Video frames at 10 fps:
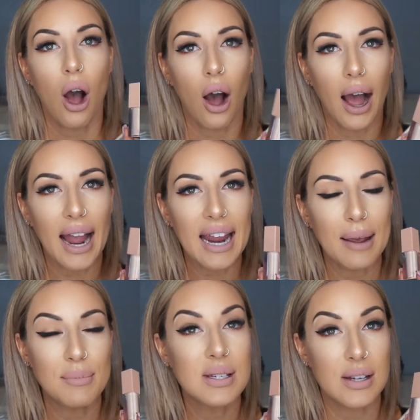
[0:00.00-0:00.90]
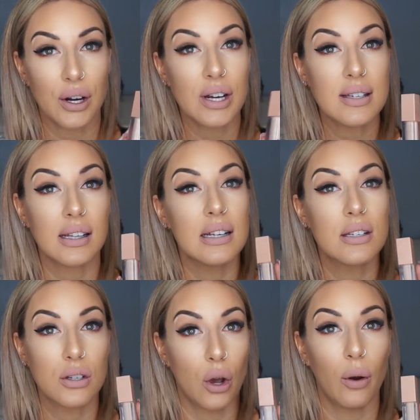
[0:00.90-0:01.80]
I am seriously
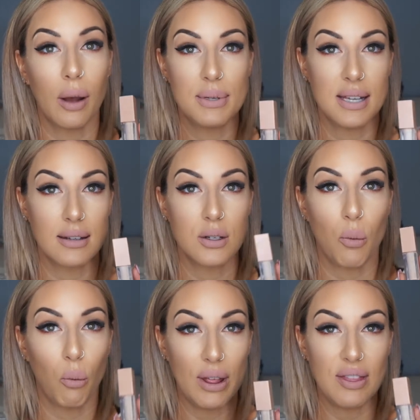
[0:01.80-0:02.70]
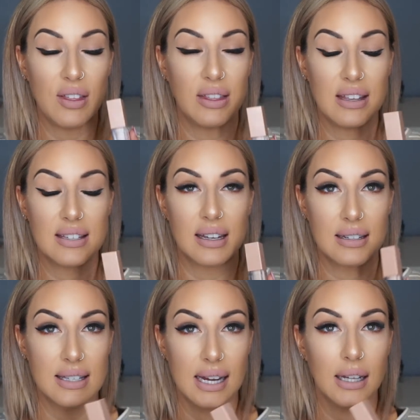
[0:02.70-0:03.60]
so obsessed with this
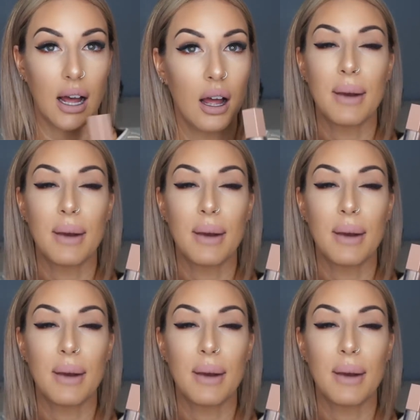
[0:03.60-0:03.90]
concealer.